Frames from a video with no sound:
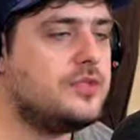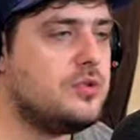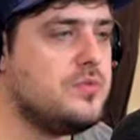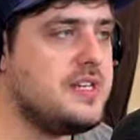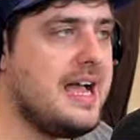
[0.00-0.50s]

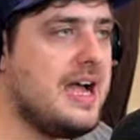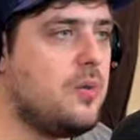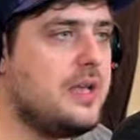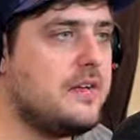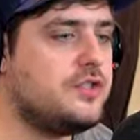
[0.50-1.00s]
so now
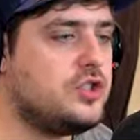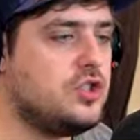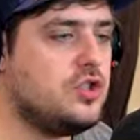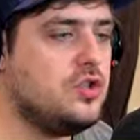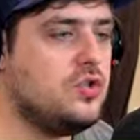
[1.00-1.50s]
we have
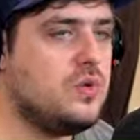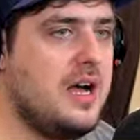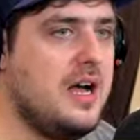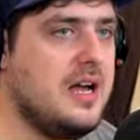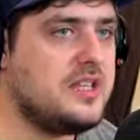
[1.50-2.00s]
to
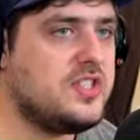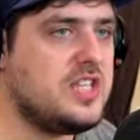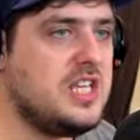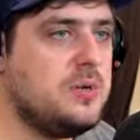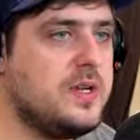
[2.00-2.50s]
uh,
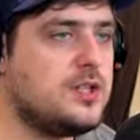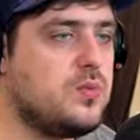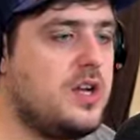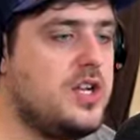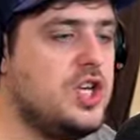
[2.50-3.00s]
see which
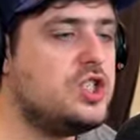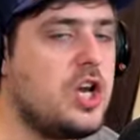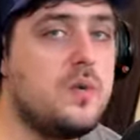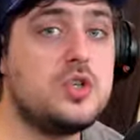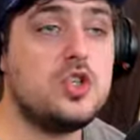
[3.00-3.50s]
one is
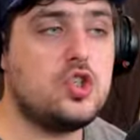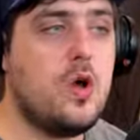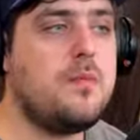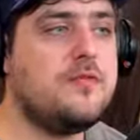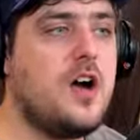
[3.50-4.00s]
going to
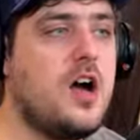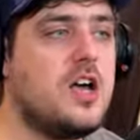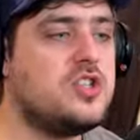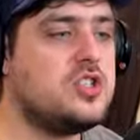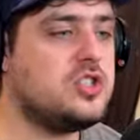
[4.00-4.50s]
stop first.